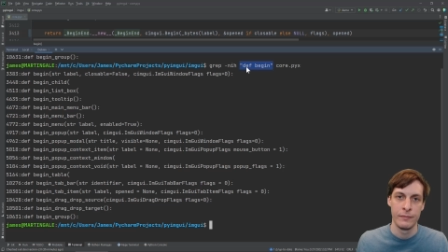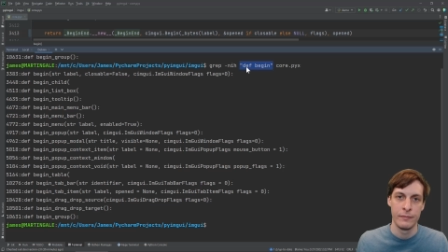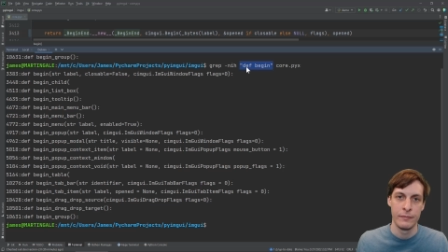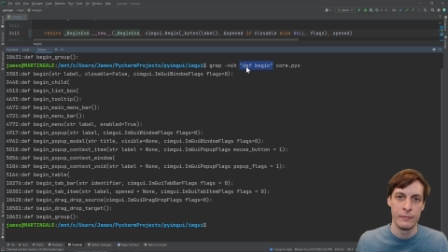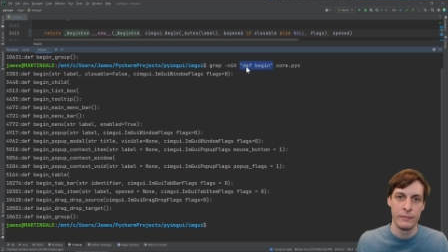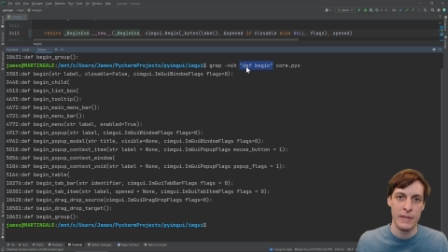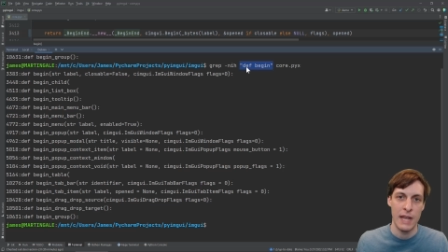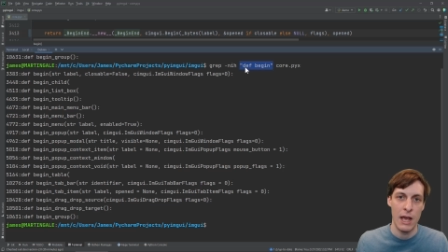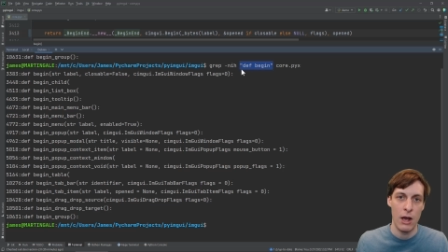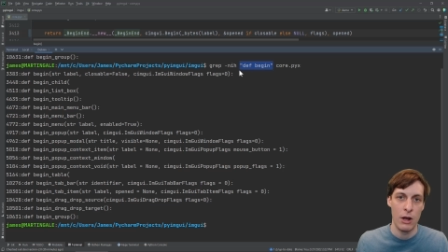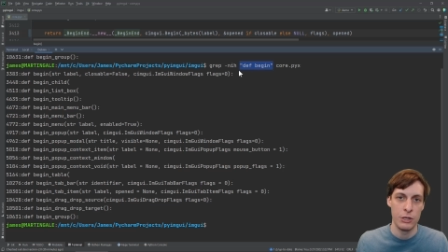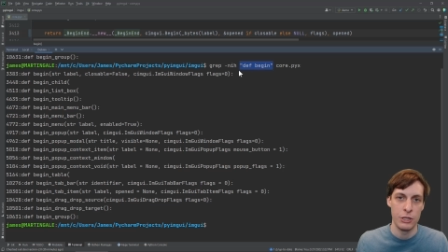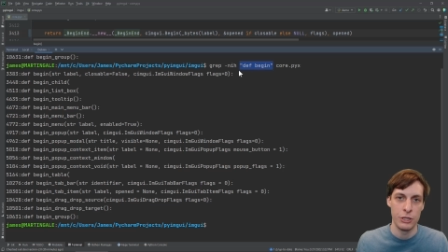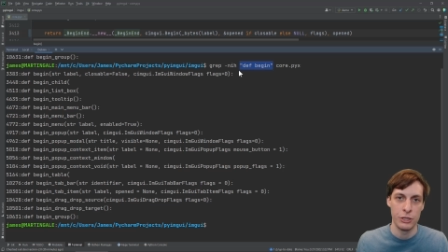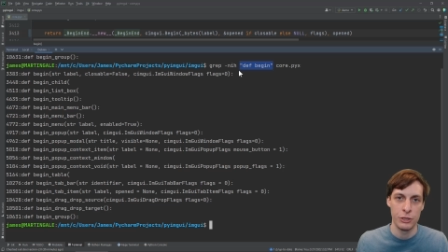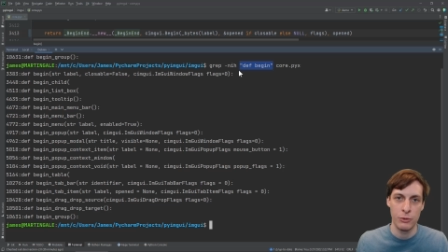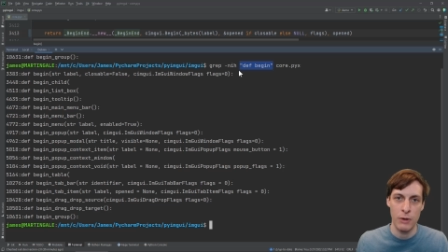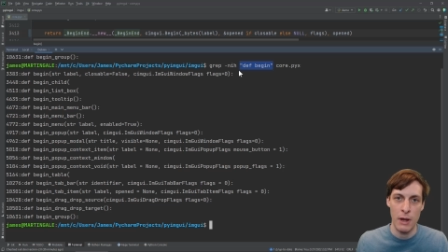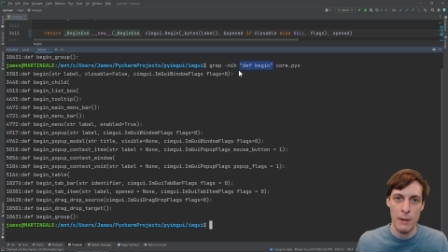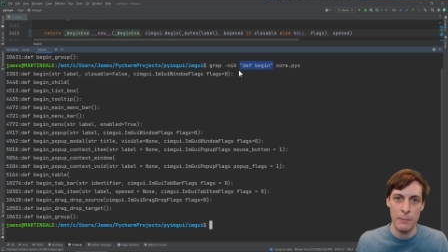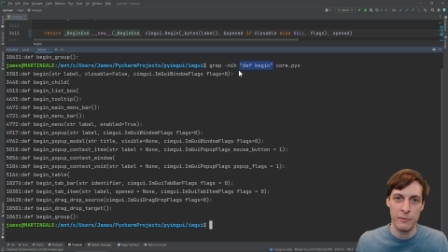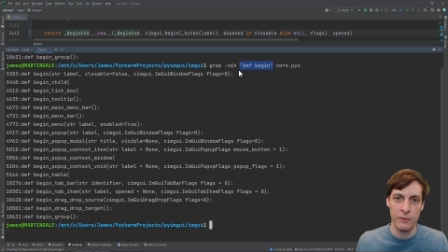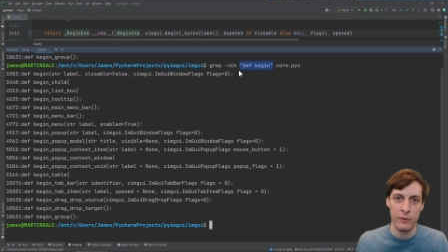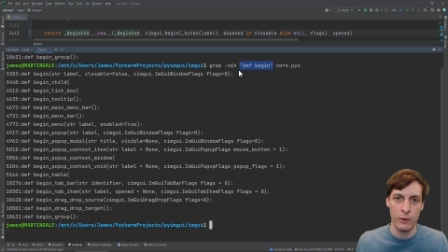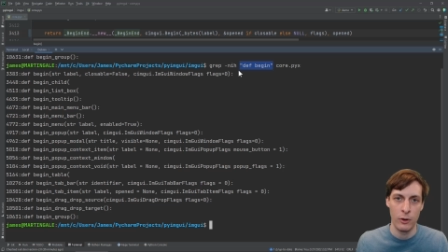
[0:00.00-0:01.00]
Now I just
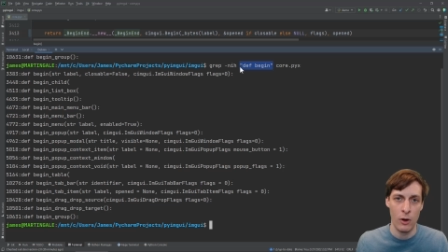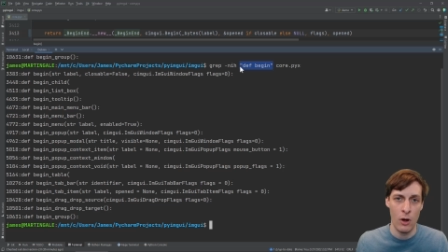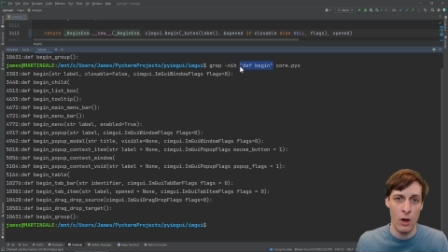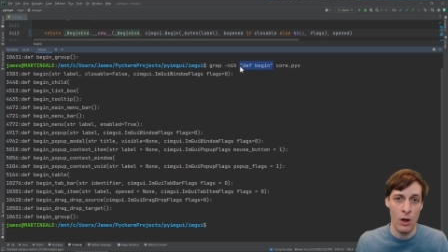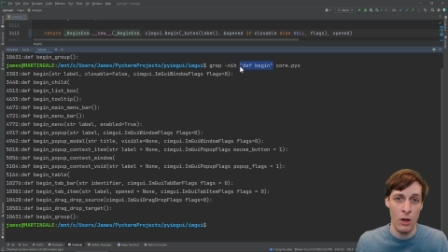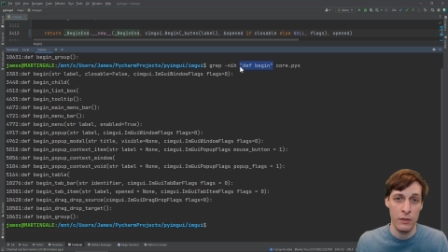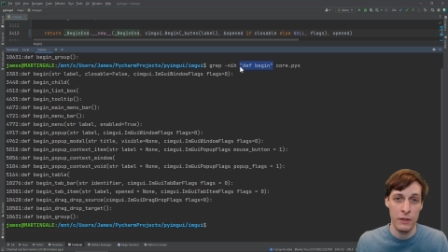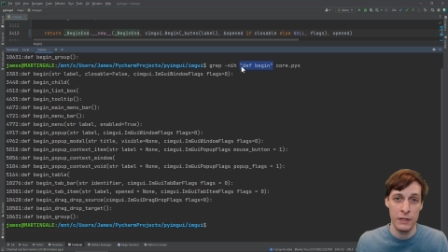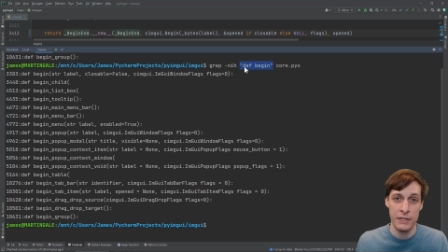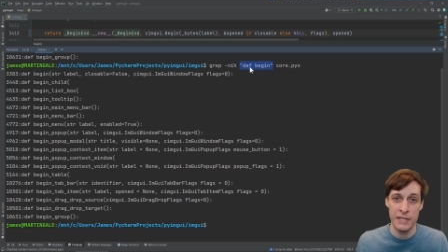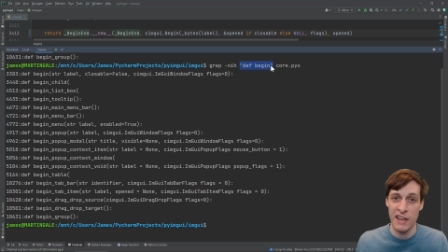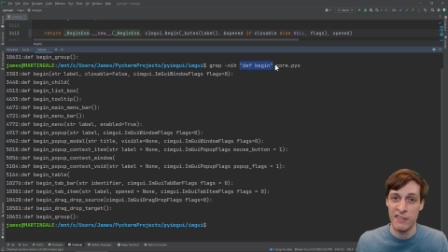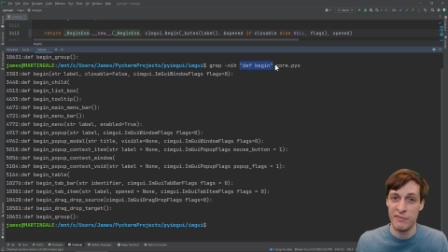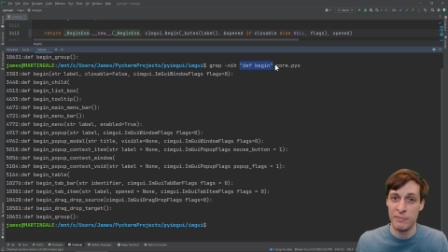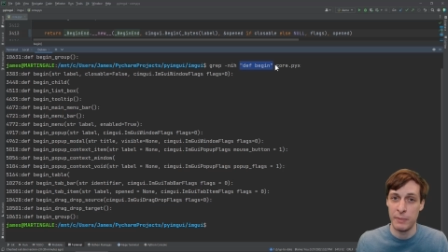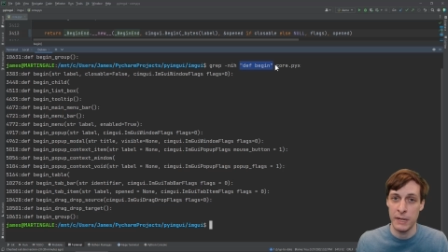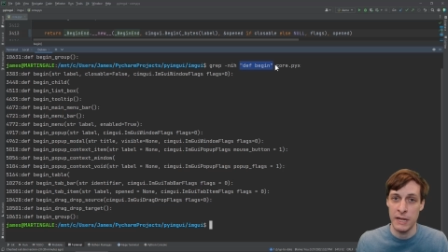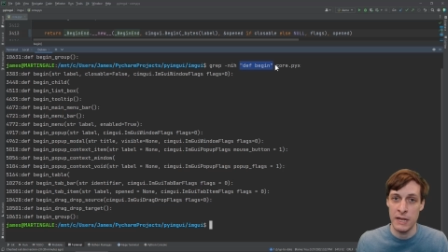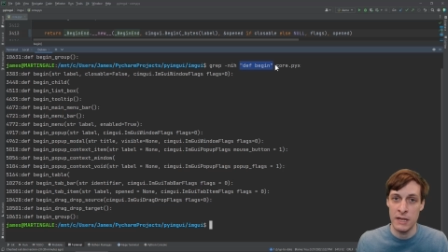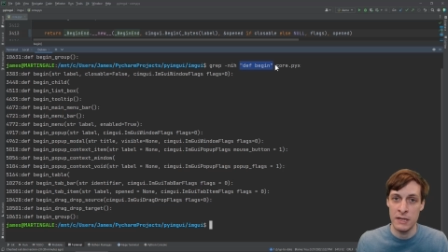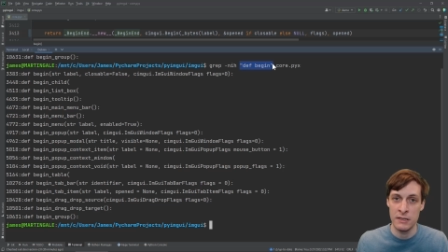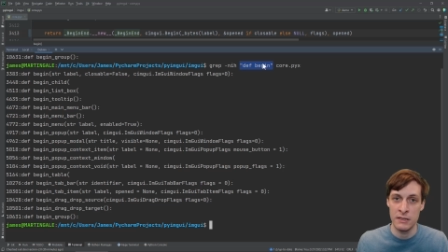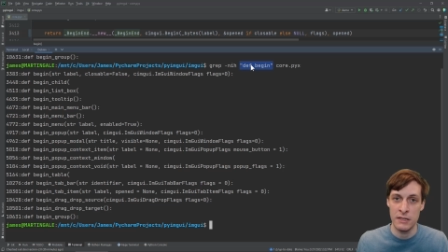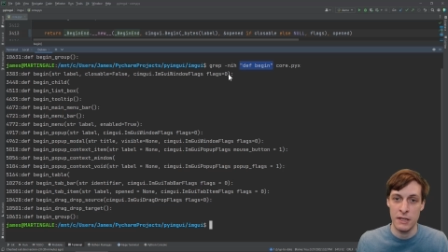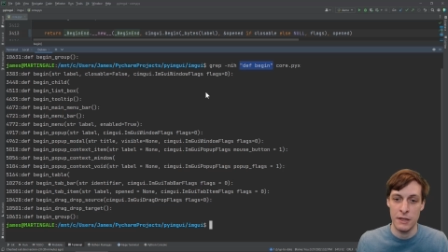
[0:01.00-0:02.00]
grep for all the def
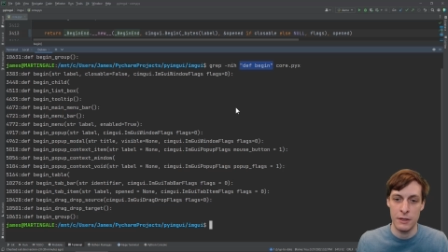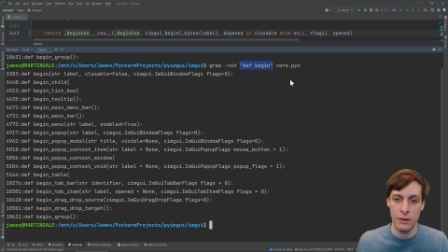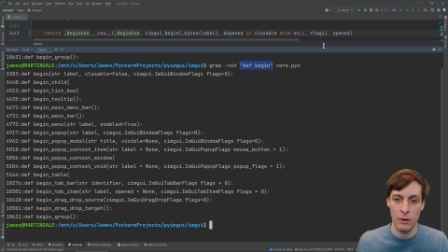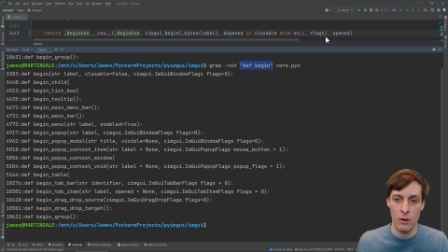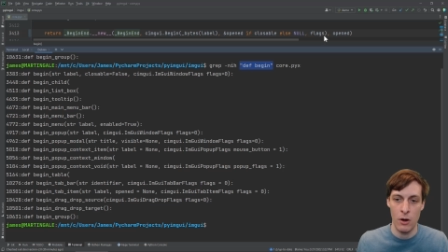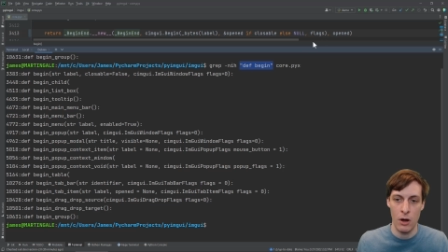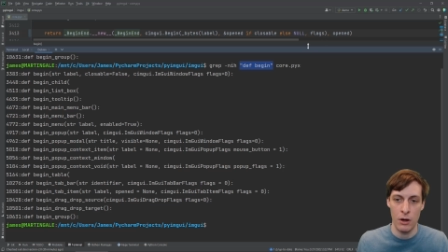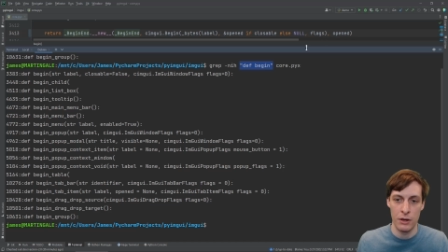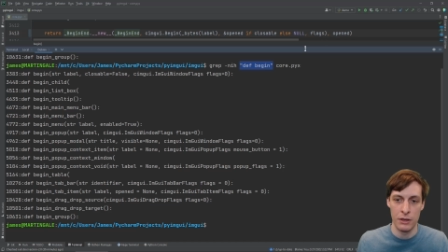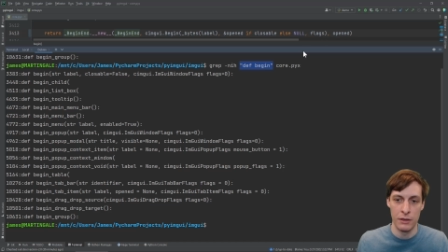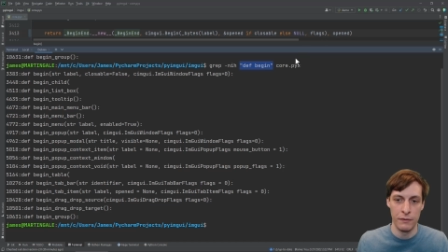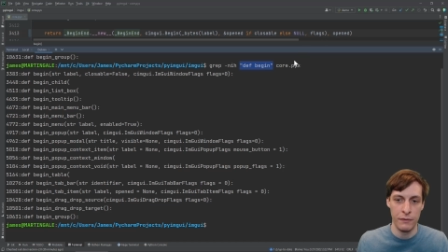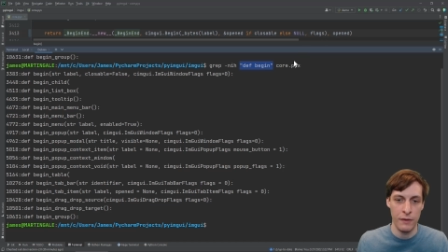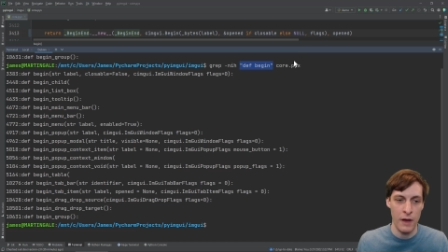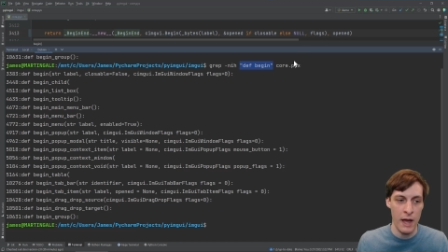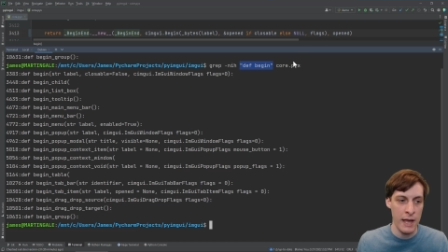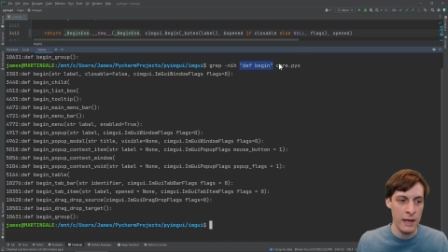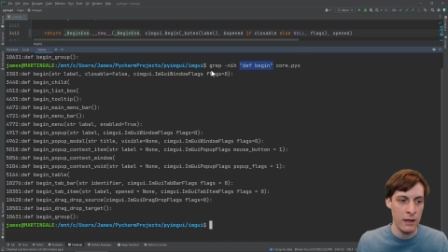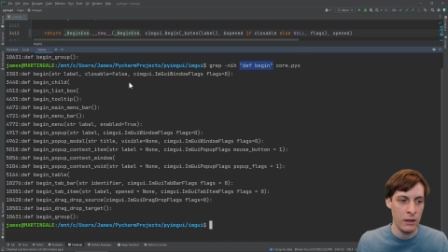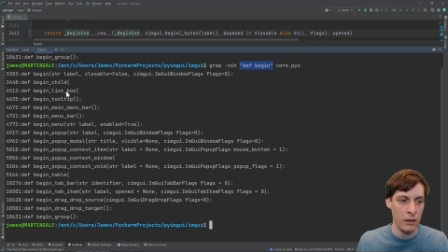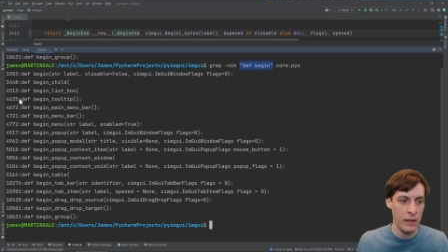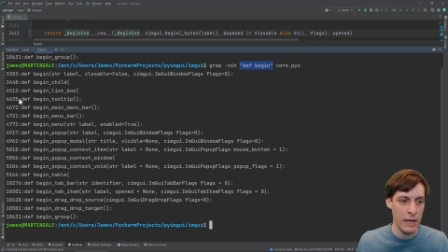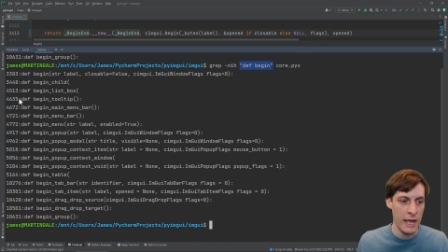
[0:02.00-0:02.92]
begins that there are in the file,